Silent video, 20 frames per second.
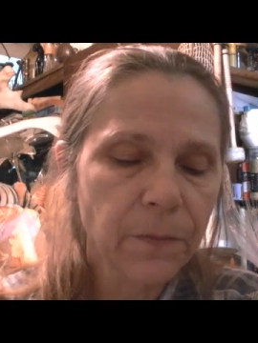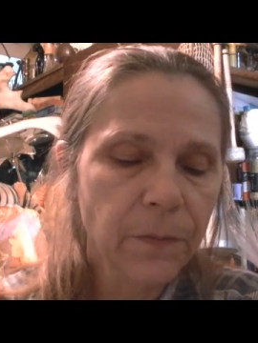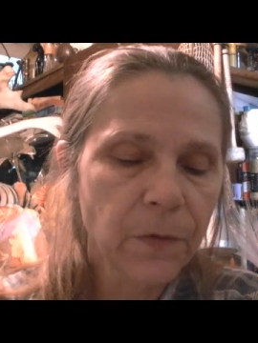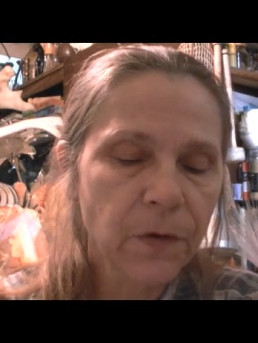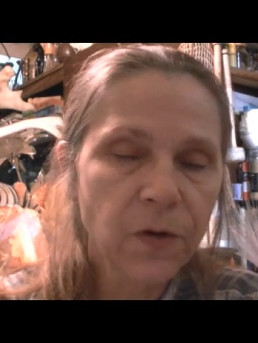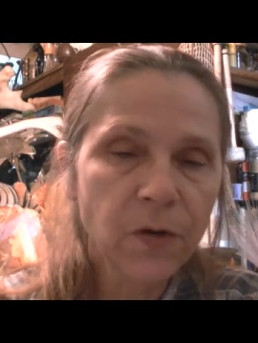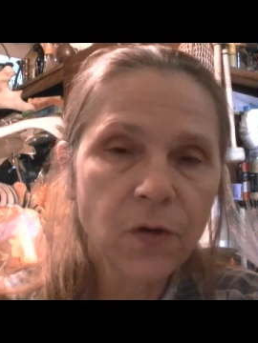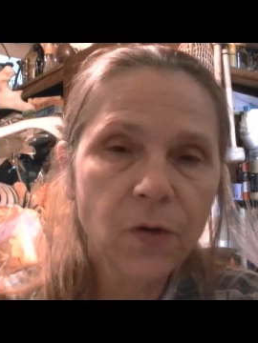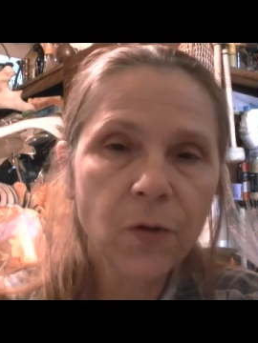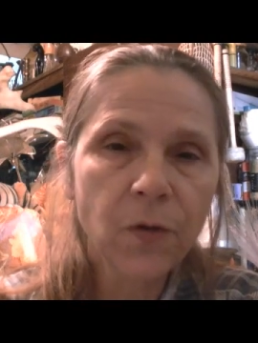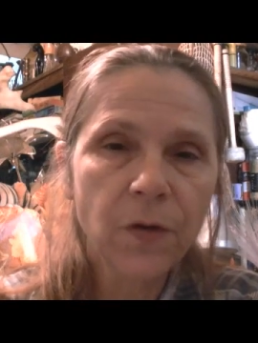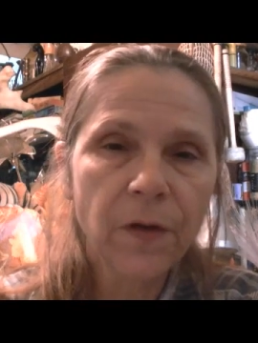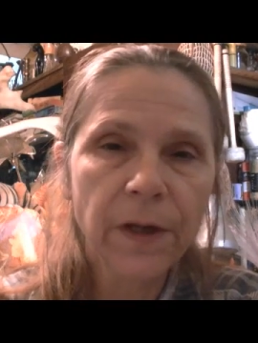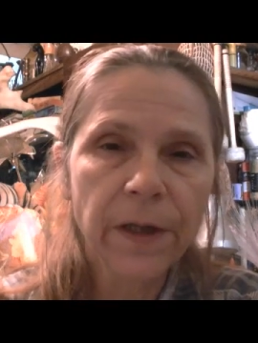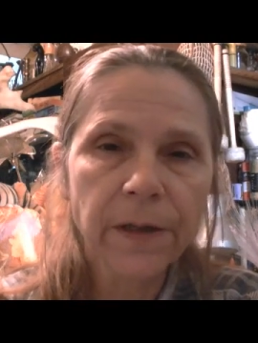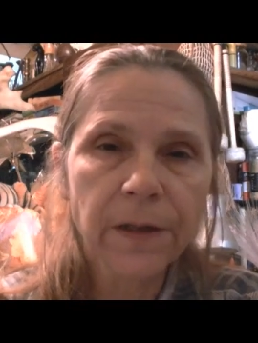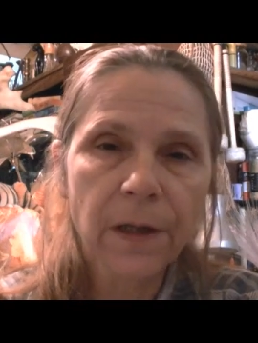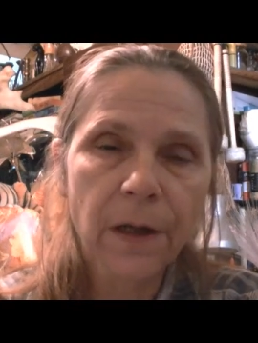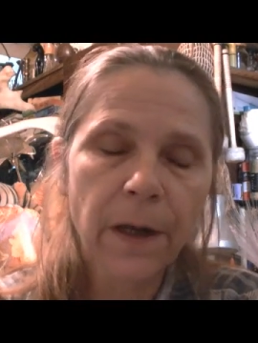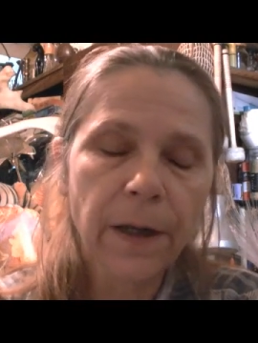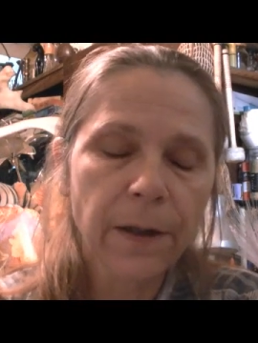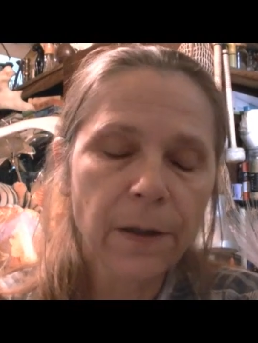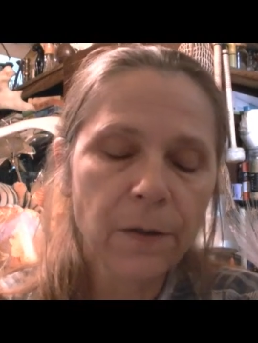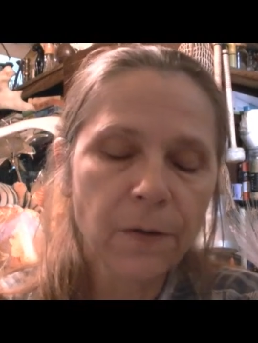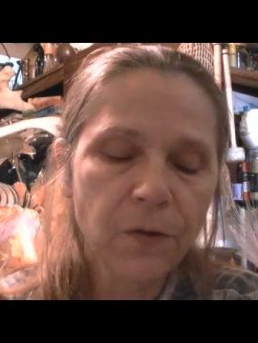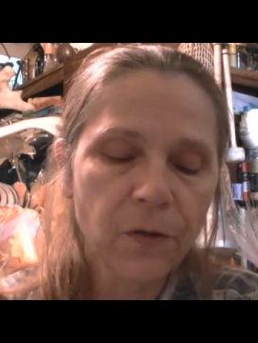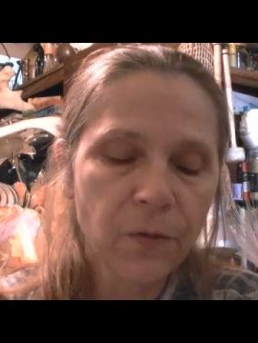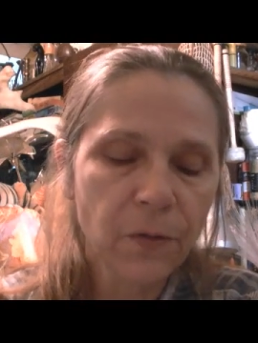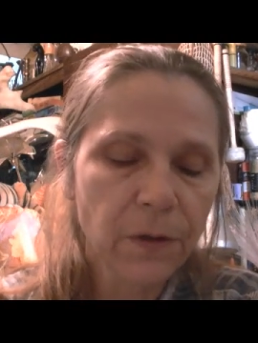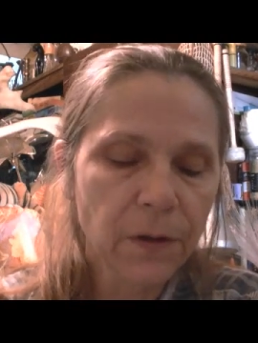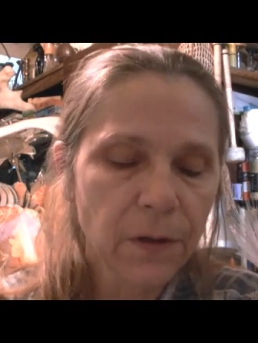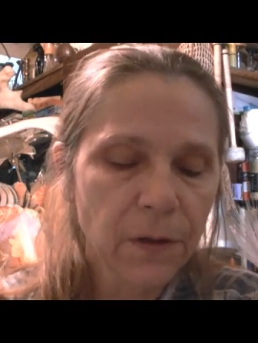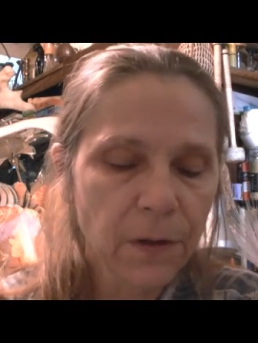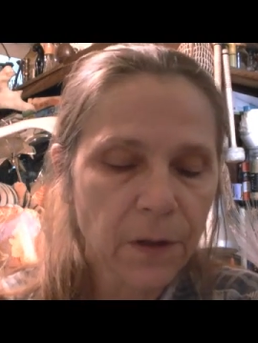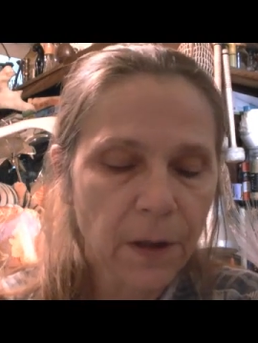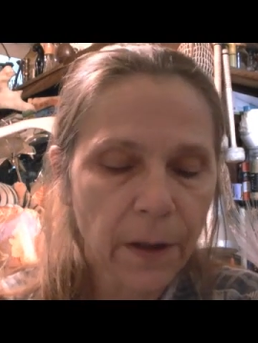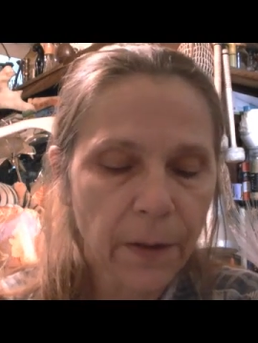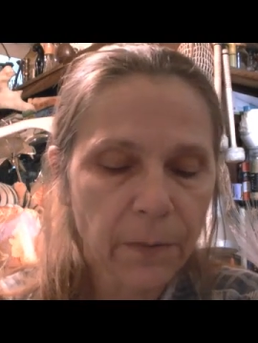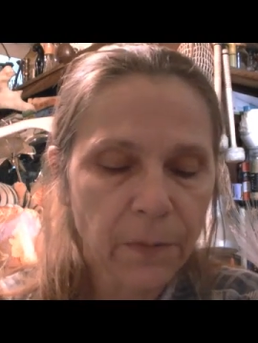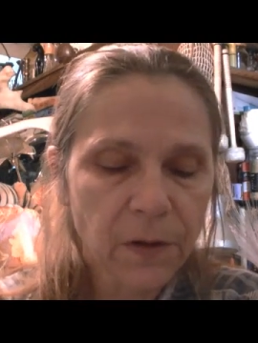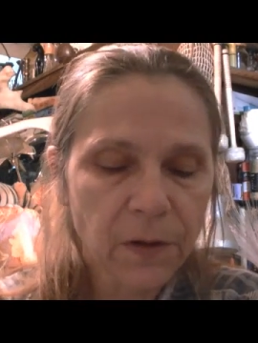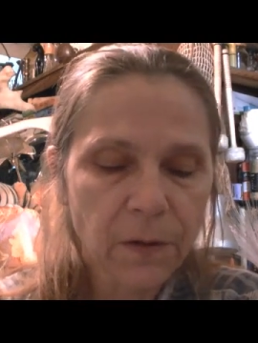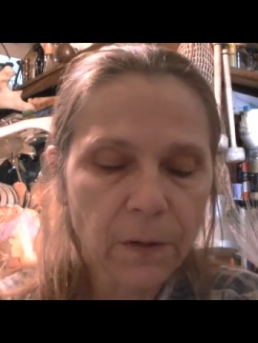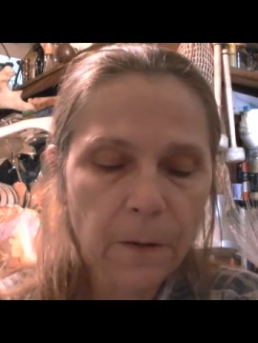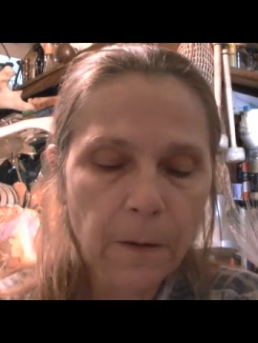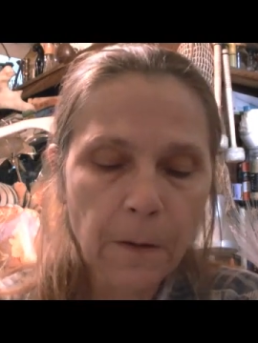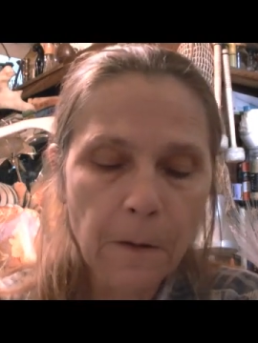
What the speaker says: There's two things that I can do with the stems.